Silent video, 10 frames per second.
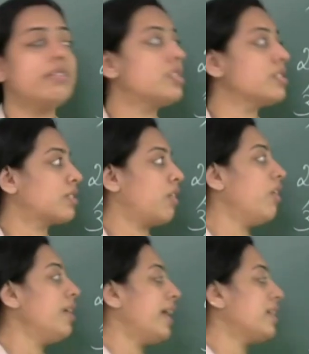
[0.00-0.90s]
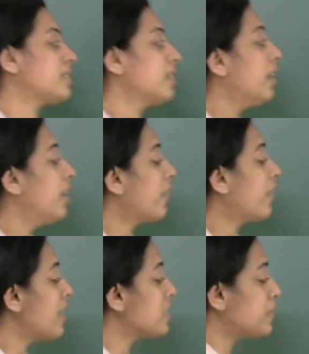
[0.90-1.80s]
is called as
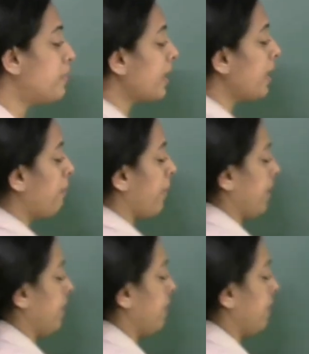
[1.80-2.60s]
Raspberry Pi.